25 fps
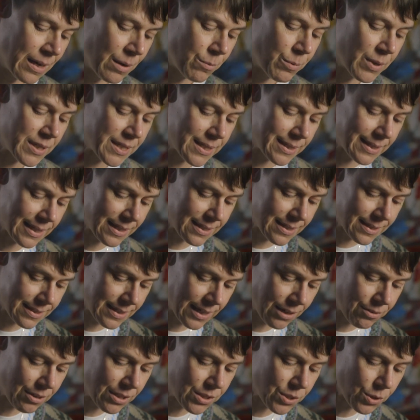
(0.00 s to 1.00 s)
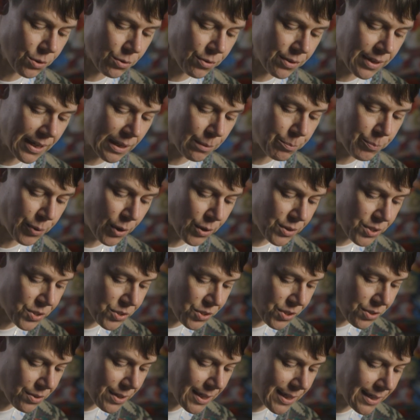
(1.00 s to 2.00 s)
Was this territorial
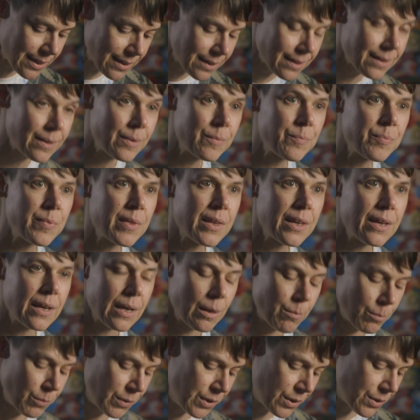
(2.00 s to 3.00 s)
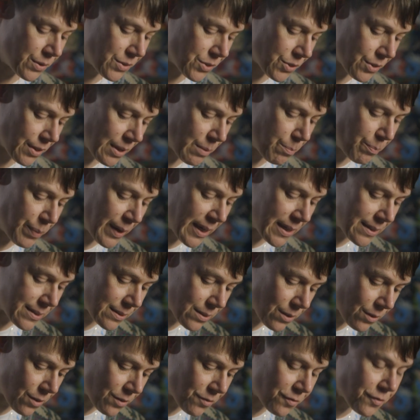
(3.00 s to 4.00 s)
posturing, a mutual
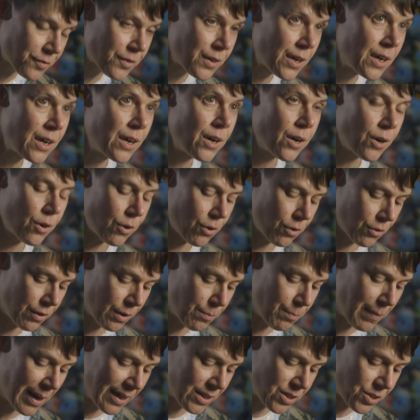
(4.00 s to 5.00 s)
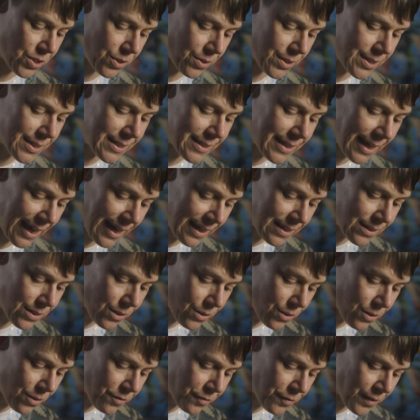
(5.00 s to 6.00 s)
piss-off, or a macho
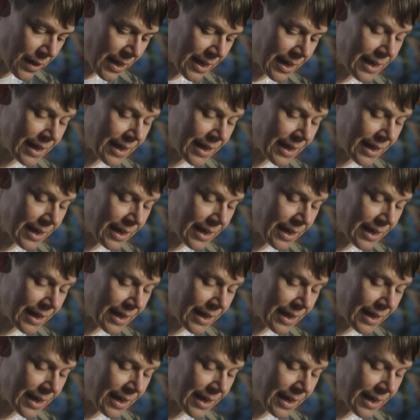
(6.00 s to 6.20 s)
standoff?